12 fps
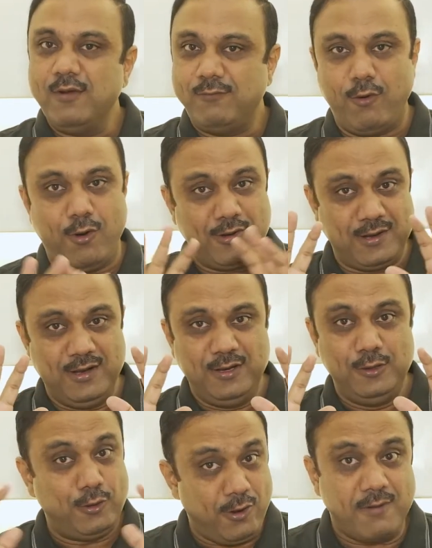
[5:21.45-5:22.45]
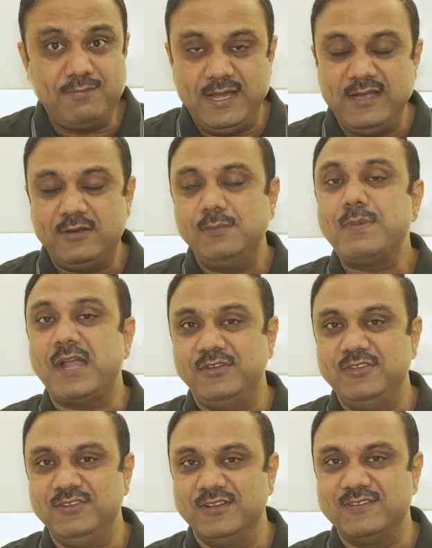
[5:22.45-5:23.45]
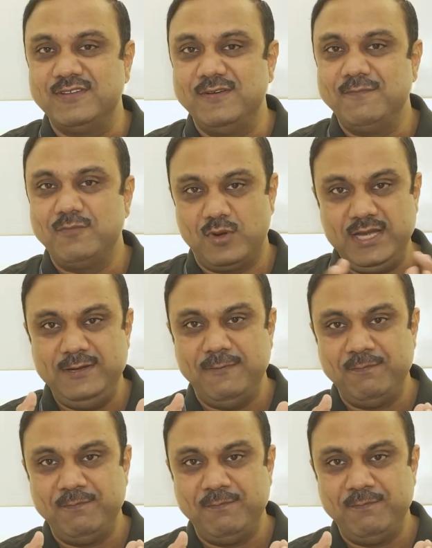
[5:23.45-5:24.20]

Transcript: for a lot of dental practitioners, right?